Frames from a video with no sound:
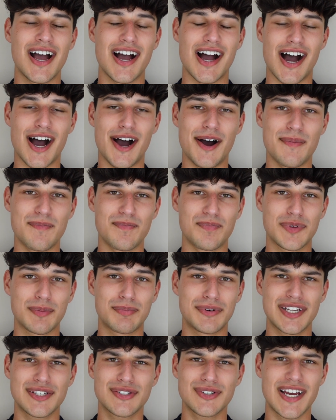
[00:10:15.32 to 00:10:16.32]
But
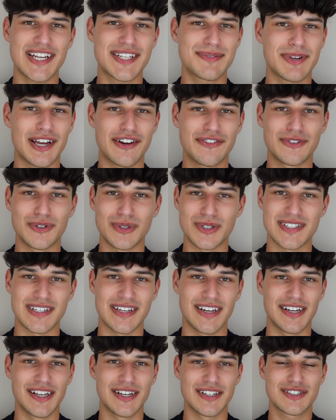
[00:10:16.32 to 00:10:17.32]
that's got SPF
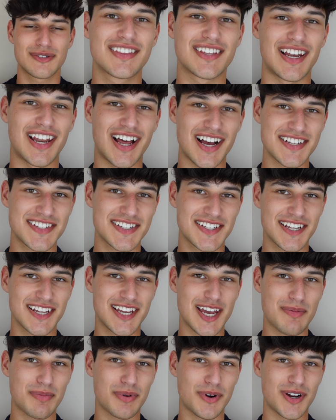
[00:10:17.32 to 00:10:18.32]
40 in it. So the last
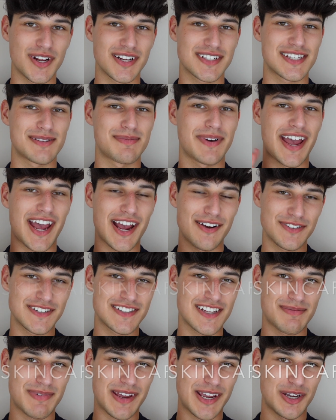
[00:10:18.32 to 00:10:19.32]
skincare product in my
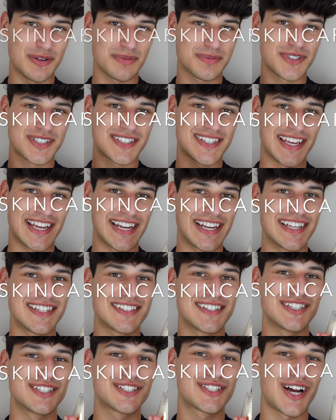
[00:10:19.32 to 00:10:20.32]
everyday makeup routine
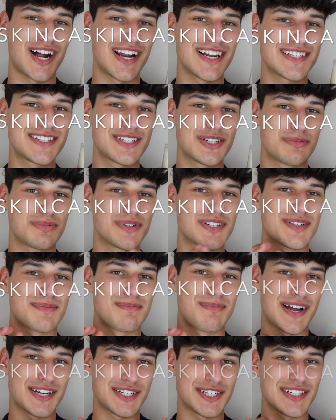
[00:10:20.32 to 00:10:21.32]
is the Charlotte Tilbury's
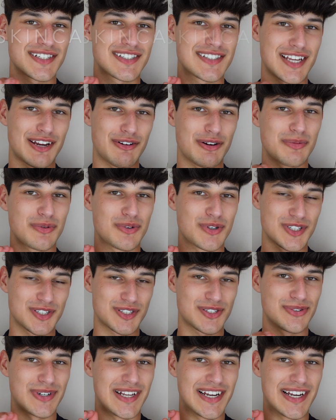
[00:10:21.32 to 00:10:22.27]
Magic Serum Crystal